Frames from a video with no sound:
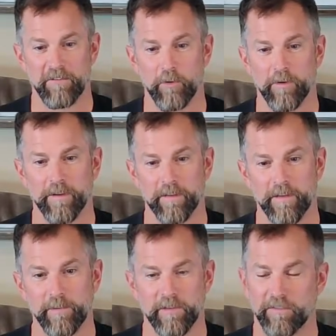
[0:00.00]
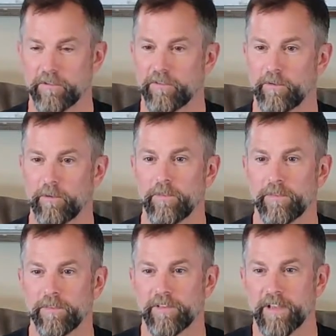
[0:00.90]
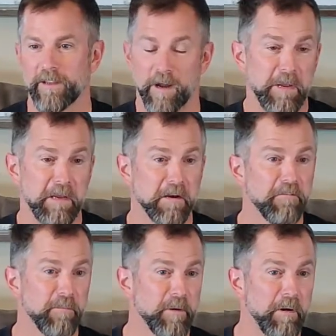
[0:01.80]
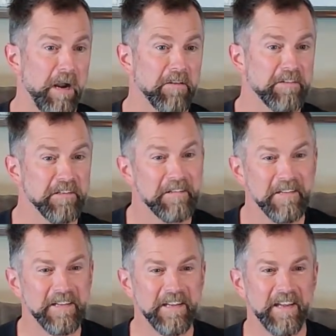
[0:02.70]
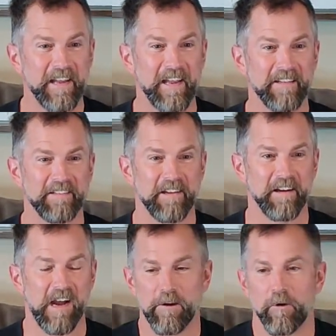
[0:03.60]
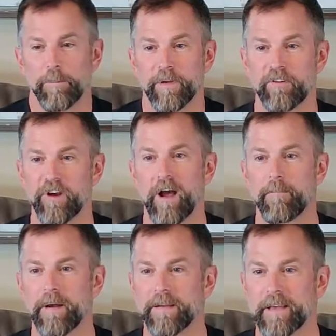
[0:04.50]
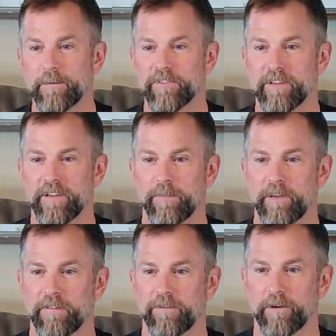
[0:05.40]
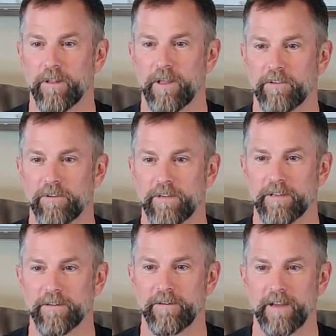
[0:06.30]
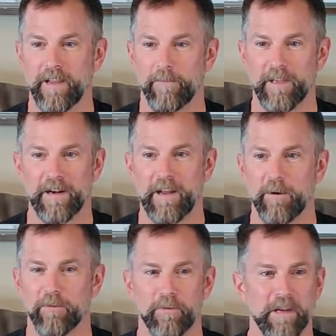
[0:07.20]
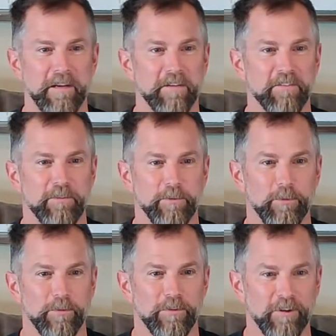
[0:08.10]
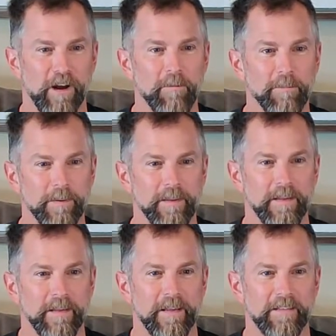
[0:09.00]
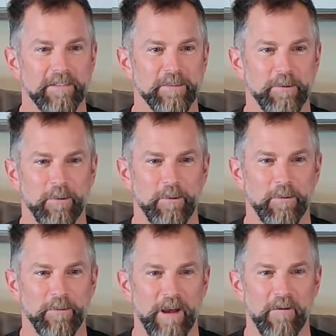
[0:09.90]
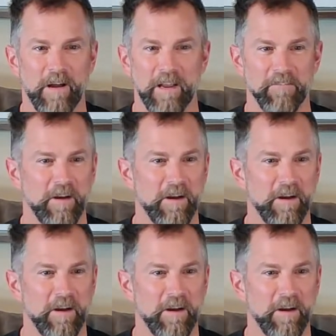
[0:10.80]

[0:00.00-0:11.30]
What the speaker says: jokingly, but it's the truth, say that I'm a hick from Nebraska. And I grew up in a shop. My dad was an independent fertilizer dealer, and we had a house right next to the shop. And so now I have a